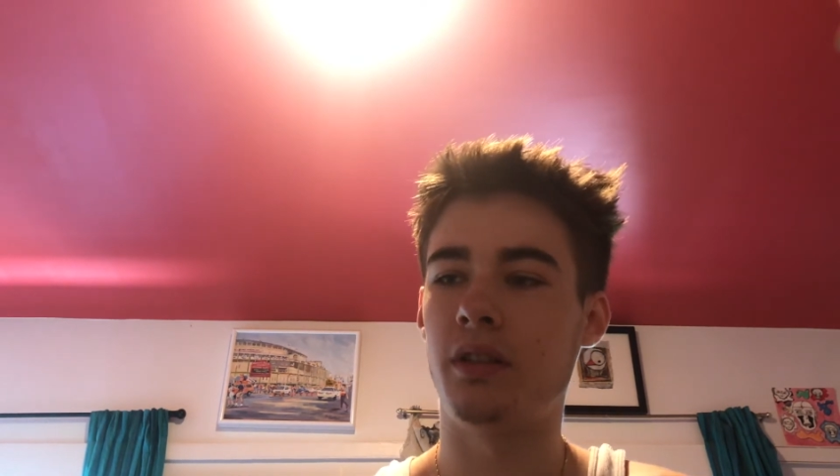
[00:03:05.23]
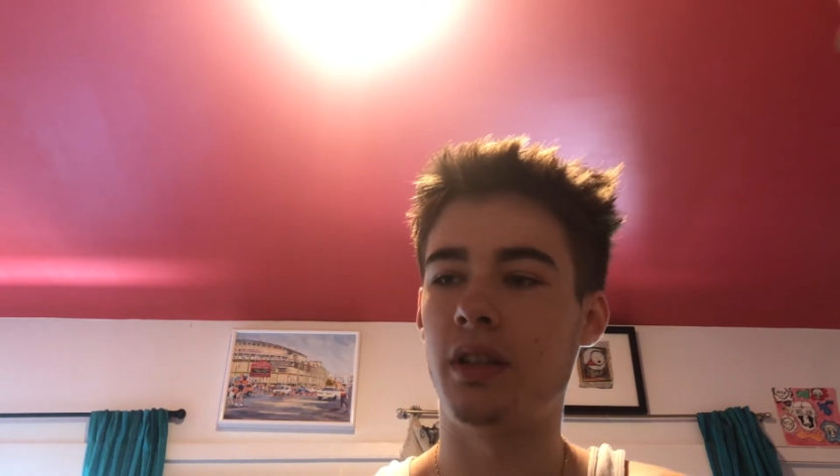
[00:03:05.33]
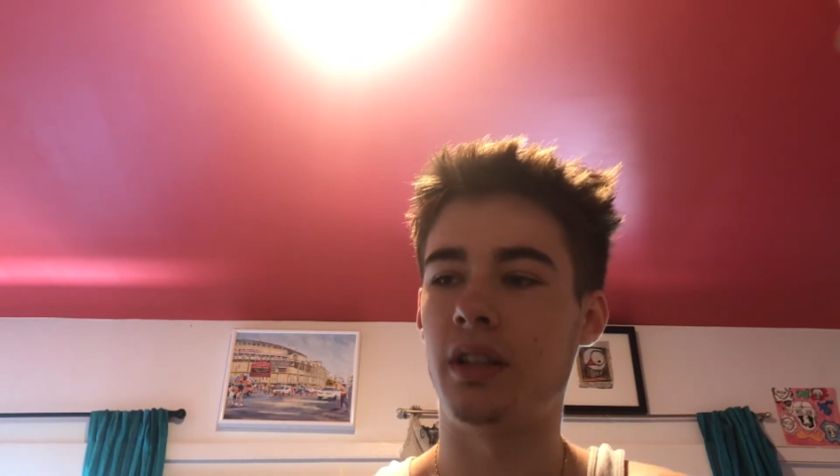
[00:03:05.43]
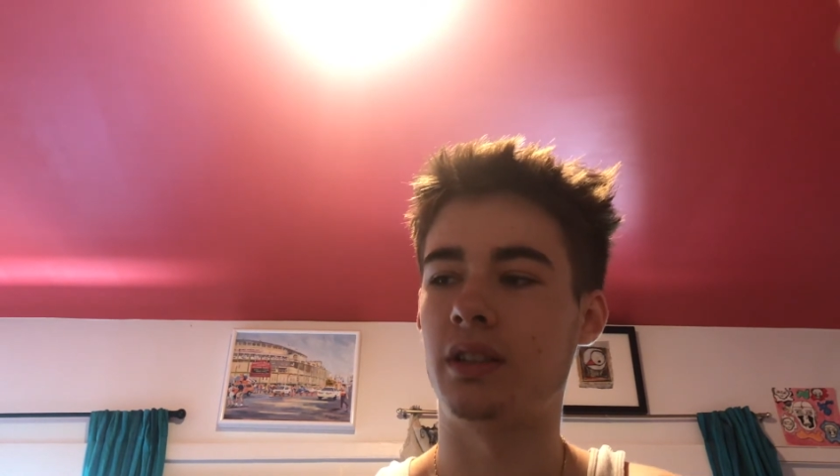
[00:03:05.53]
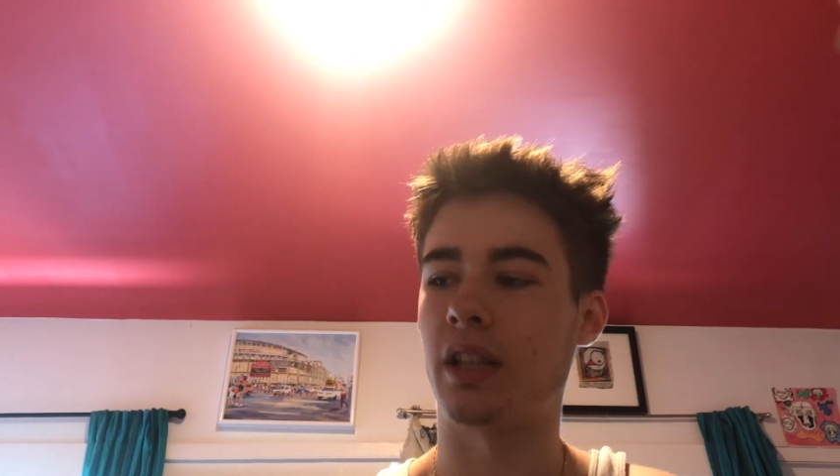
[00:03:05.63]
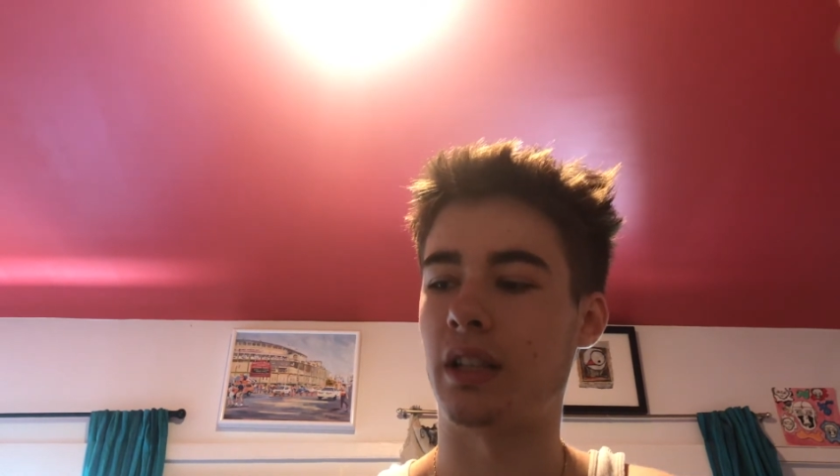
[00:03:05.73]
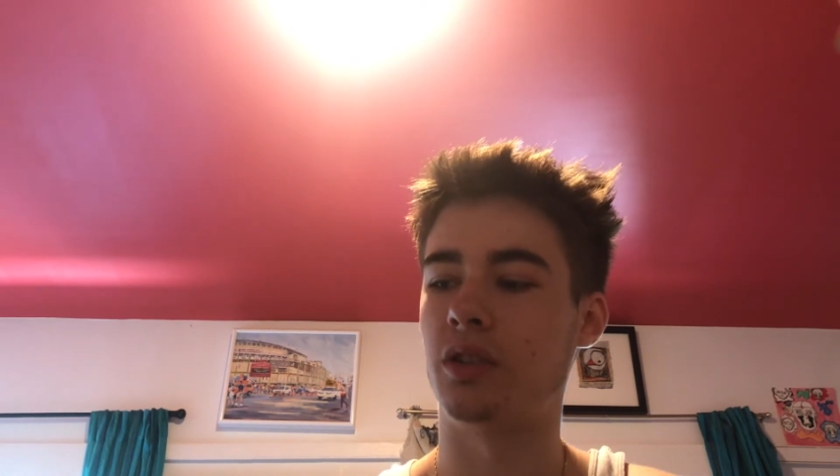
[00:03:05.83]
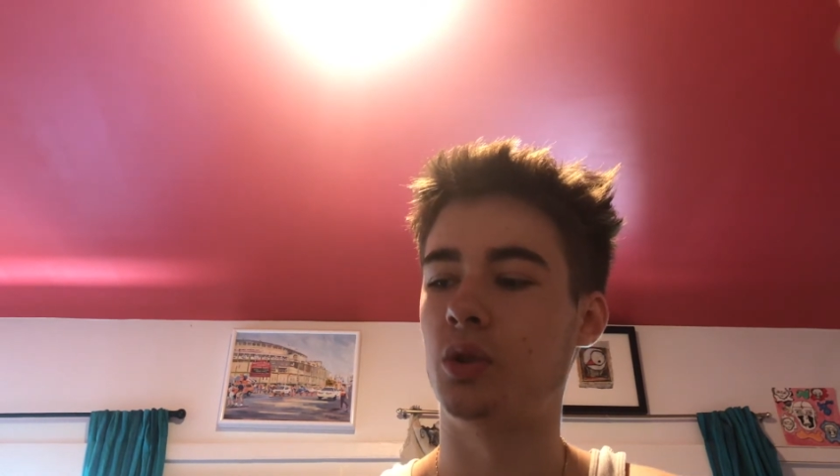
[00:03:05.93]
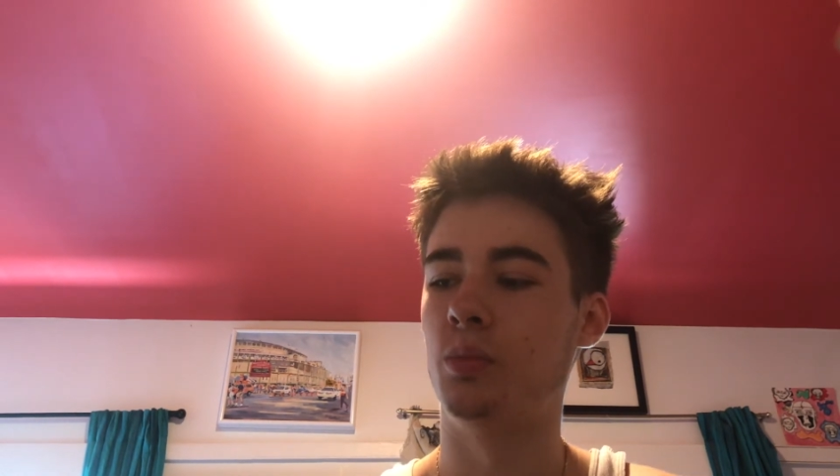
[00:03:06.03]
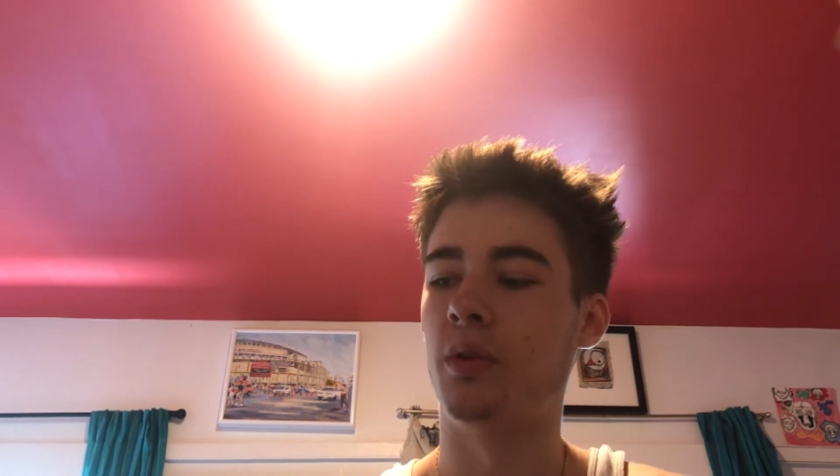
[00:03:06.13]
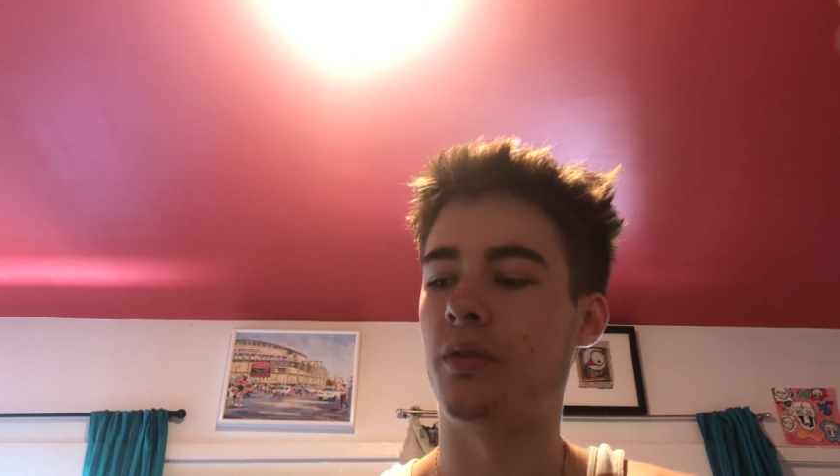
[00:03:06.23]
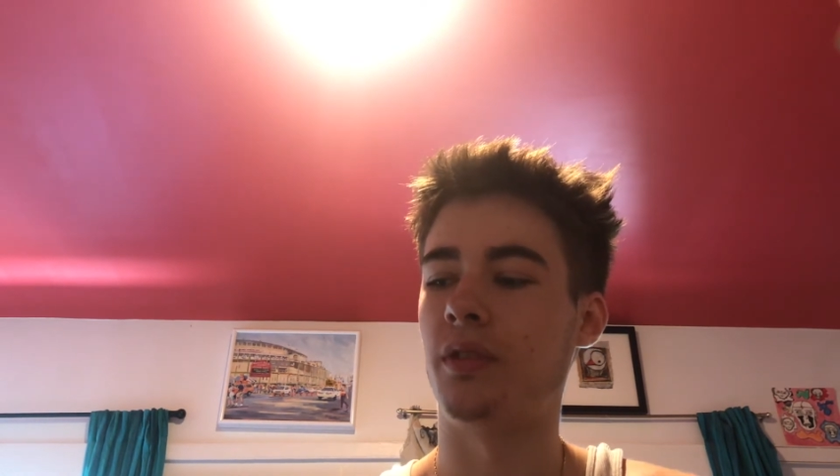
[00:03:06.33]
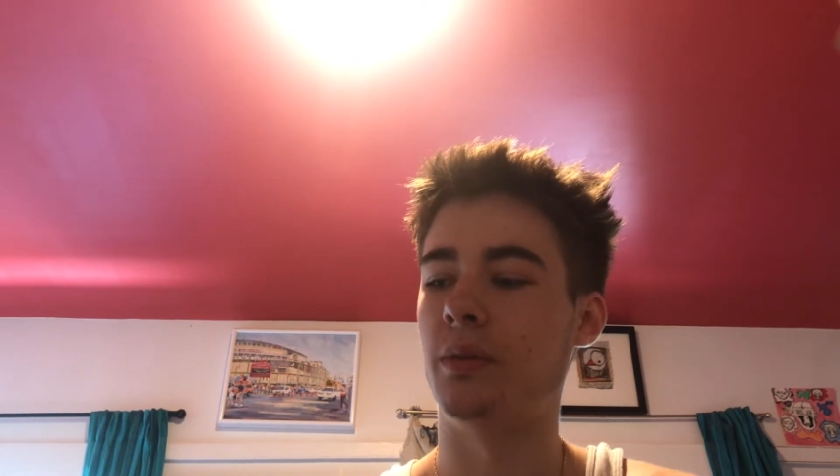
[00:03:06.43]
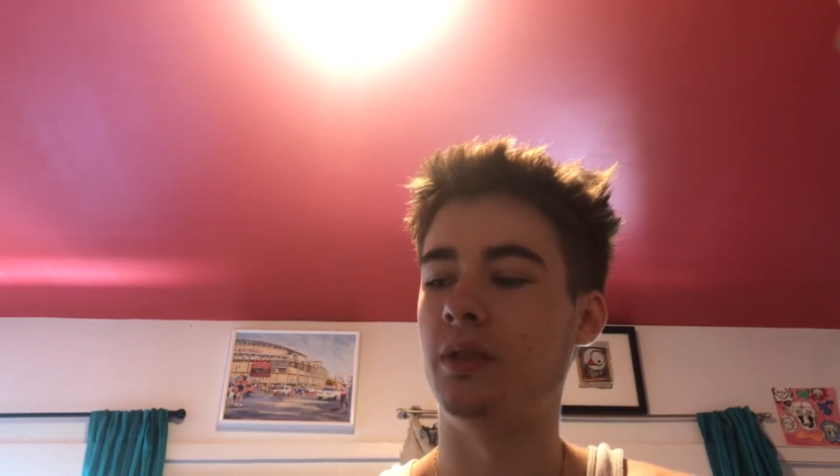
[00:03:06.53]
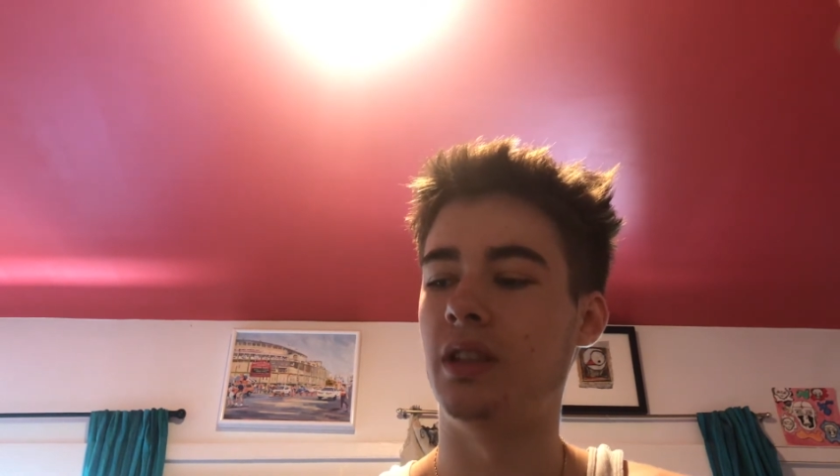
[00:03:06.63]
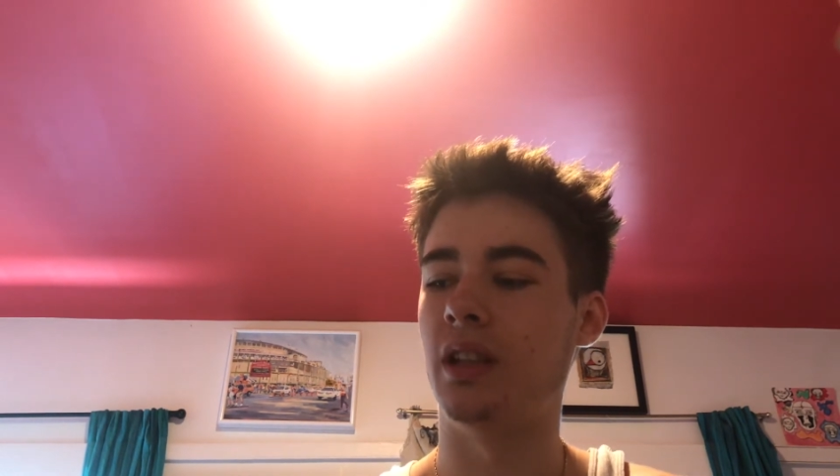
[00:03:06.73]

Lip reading: and it's like super flimsy,